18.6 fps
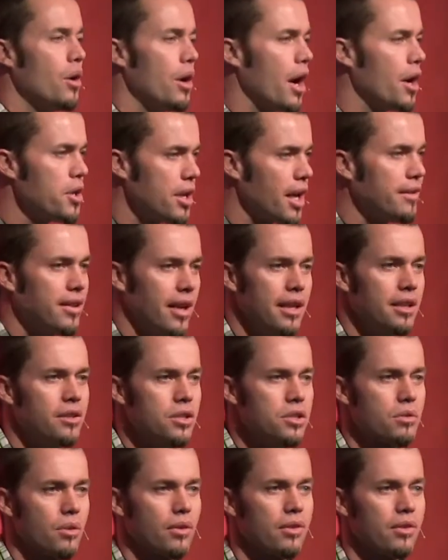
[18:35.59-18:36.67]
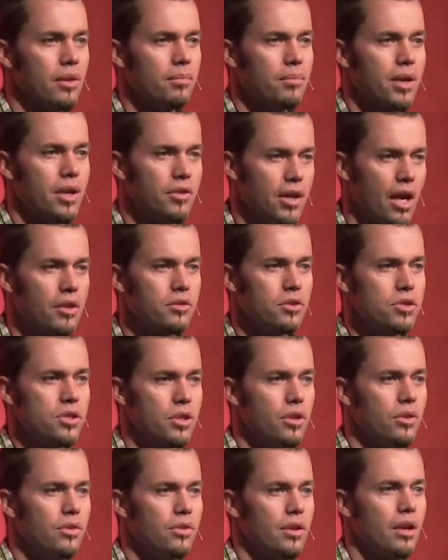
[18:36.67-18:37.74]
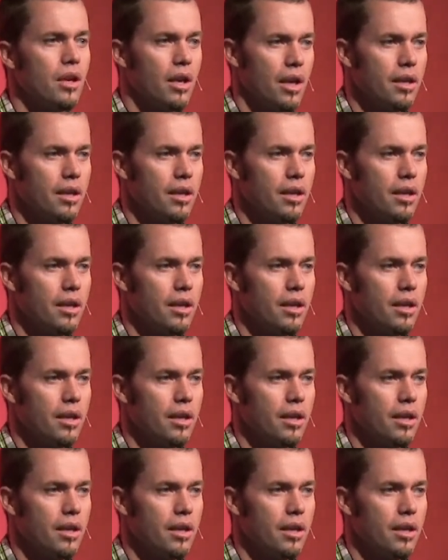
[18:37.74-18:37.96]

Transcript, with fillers: Are you guys heading to Jerusalem? Because you guys are Jews?